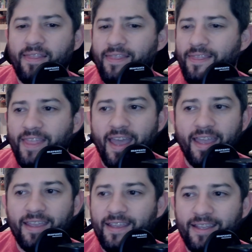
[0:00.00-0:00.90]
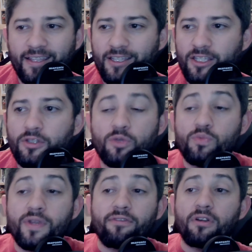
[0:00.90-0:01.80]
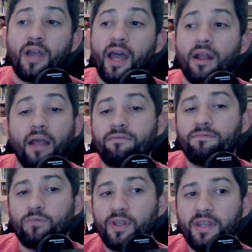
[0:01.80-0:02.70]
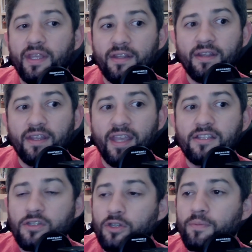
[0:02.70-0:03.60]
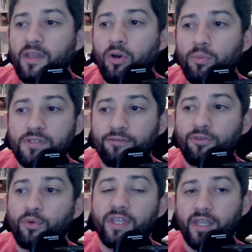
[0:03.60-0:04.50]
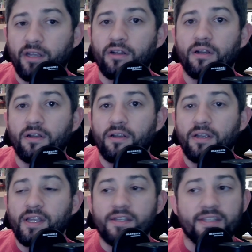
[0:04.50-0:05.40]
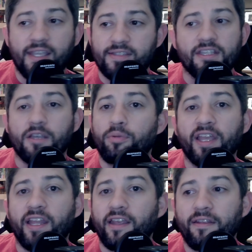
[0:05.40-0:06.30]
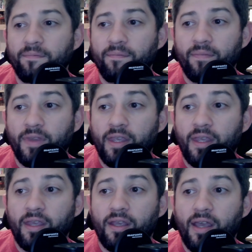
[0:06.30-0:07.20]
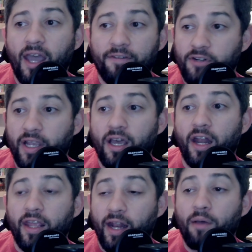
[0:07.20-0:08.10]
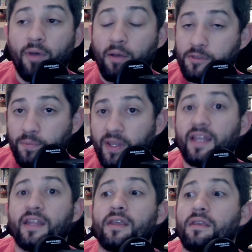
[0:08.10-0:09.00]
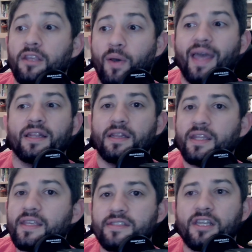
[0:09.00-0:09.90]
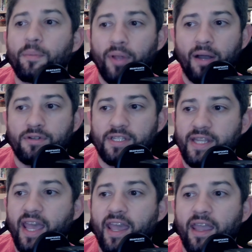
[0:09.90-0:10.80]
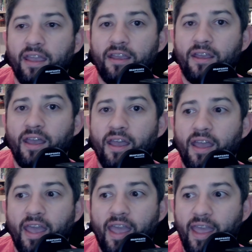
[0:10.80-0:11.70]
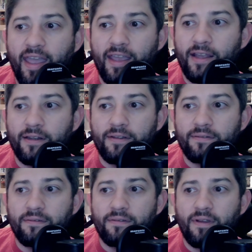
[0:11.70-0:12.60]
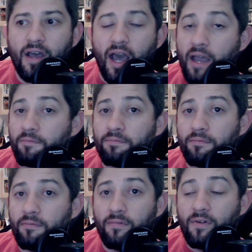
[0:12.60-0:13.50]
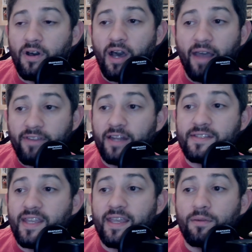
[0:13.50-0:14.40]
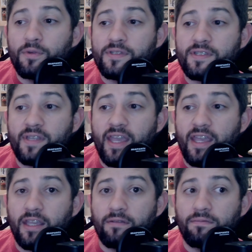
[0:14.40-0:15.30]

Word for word: that you, you never. I I really it took me almost a full year to get sick of playing it. After I got it, and I, I was playing it, you know, at least a couple hours a day, and I, I've got to say, it was a,